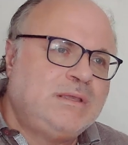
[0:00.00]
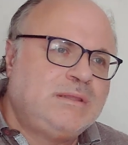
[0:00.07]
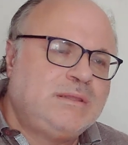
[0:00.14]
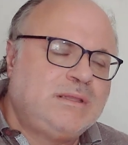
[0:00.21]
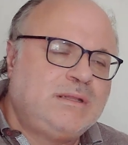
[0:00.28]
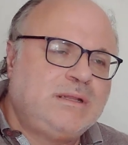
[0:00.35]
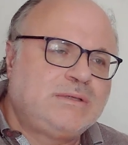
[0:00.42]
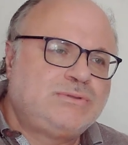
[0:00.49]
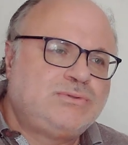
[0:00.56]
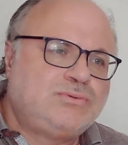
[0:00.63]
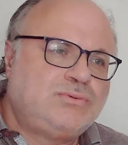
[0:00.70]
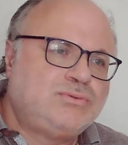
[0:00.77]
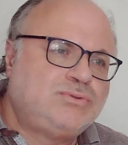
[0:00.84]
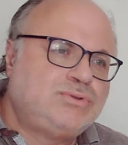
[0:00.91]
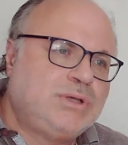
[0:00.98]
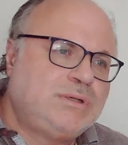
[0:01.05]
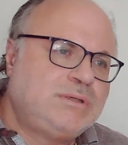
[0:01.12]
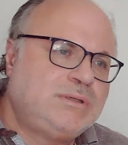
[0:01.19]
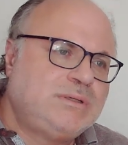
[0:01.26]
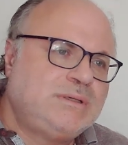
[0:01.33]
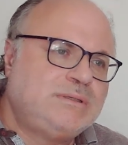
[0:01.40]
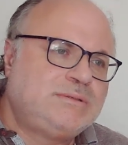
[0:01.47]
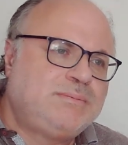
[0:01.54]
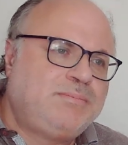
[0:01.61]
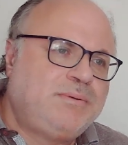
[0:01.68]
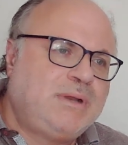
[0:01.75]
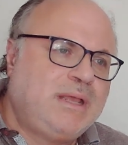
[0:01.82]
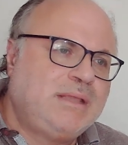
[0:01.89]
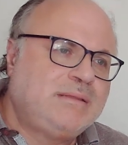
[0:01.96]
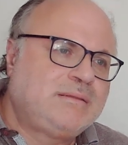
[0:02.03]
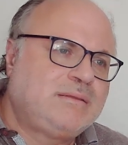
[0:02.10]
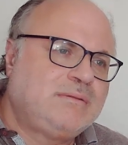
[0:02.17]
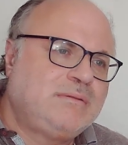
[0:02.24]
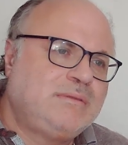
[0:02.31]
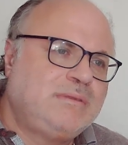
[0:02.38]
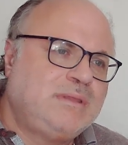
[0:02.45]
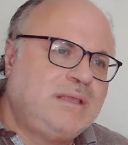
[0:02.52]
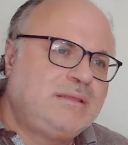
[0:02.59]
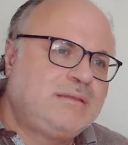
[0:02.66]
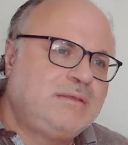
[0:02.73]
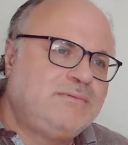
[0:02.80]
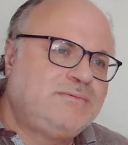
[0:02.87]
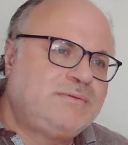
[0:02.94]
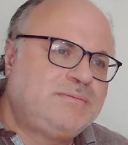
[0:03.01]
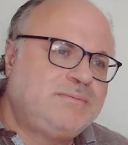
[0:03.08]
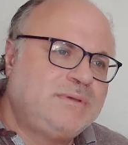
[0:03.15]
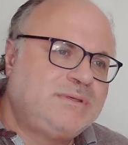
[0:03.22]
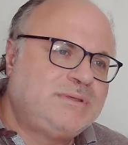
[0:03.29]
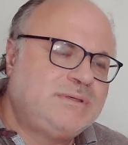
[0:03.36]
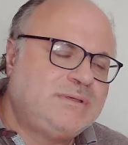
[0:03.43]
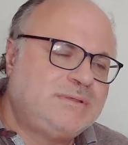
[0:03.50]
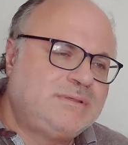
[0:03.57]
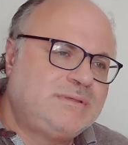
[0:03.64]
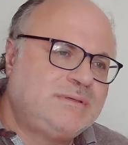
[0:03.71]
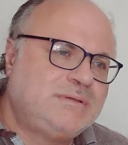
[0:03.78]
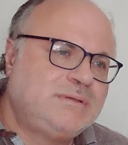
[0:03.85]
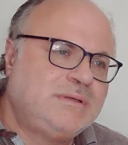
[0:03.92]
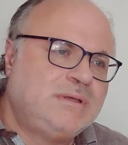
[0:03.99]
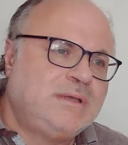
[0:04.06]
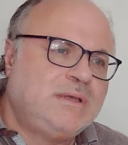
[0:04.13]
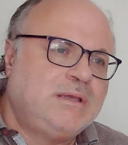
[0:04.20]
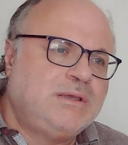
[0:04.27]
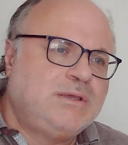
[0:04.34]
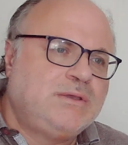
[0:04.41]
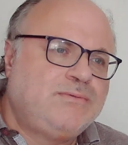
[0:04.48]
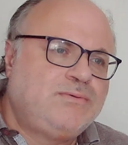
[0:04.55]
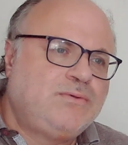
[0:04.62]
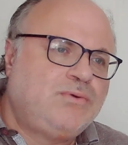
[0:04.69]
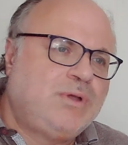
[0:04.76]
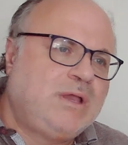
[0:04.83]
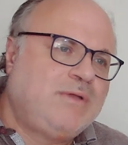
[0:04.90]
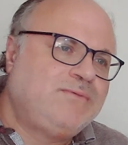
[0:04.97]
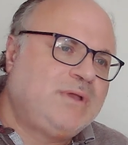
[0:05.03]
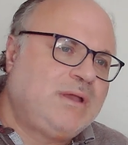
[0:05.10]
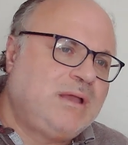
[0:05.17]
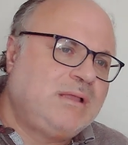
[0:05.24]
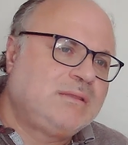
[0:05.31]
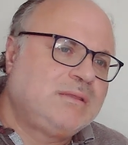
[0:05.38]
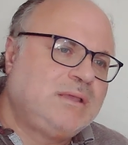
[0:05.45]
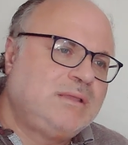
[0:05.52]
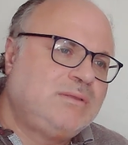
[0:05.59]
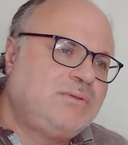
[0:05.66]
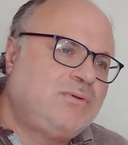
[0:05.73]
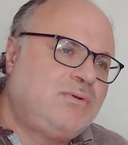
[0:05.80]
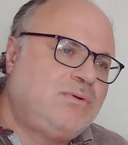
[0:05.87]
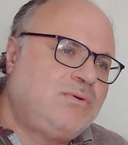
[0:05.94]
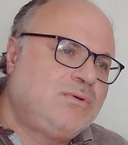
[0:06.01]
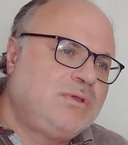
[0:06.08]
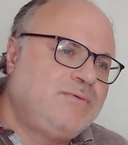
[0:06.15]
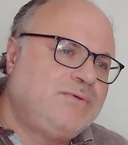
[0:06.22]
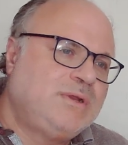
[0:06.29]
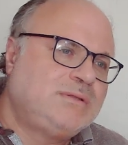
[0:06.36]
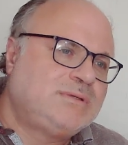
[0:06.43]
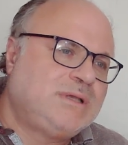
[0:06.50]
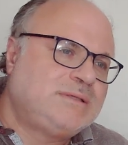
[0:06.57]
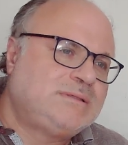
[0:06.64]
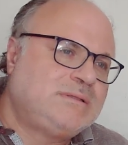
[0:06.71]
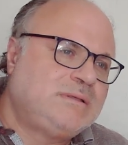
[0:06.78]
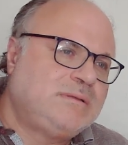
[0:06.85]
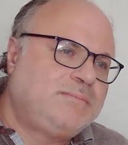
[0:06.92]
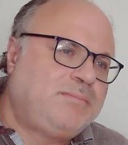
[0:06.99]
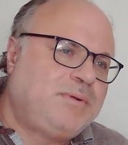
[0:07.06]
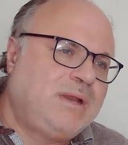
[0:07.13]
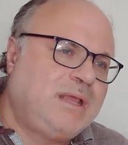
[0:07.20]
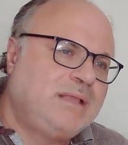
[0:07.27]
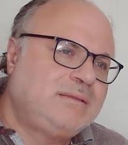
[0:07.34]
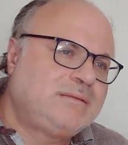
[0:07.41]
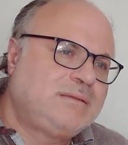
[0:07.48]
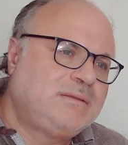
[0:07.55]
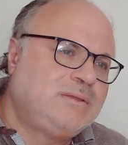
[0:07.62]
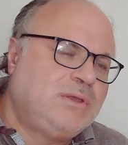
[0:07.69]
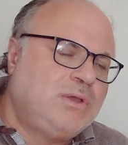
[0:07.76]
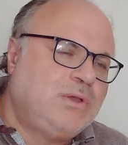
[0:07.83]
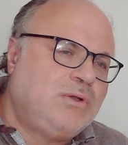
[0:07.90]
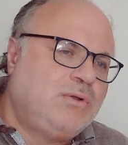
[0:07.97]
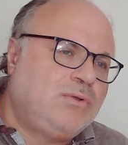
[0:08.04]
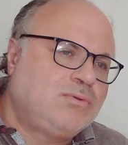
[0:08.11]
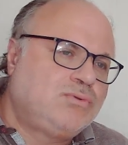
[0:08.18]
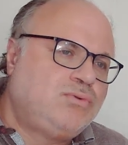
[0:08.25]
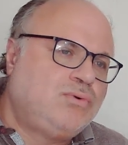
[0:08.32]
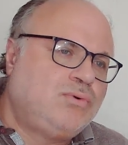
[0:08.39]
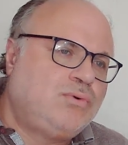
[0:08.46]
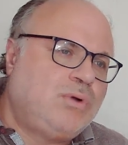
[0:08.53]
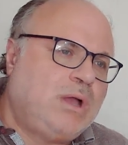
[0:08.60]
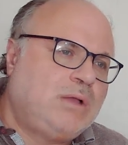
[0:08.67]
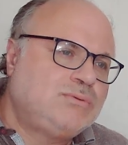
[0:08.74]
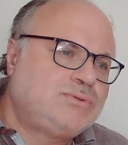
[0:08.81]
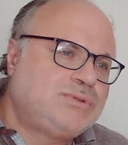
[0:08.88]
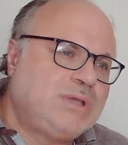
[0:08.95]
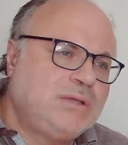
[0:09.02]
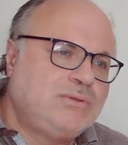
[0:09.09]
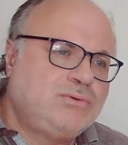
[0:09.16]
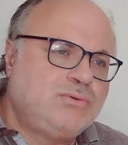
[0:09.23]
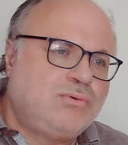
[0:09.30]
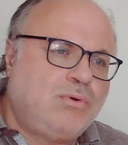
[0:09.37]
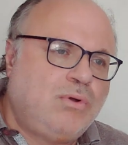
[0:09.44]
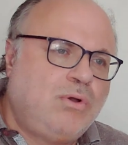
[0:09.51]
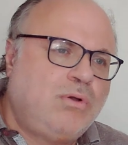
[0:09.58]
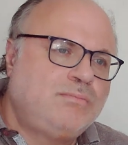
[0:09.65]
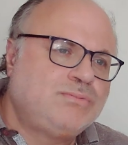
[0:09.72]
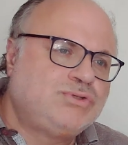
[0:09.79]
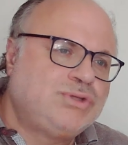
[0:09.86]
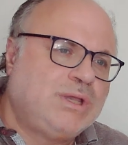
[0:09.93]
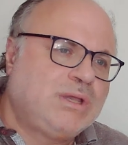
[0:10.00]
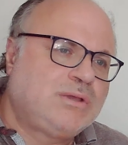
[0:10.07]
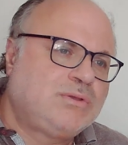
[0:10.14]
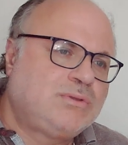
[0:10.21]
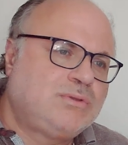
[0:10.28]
The next solution is plant native species. If you have a garden or even just a plant or two outside your home, check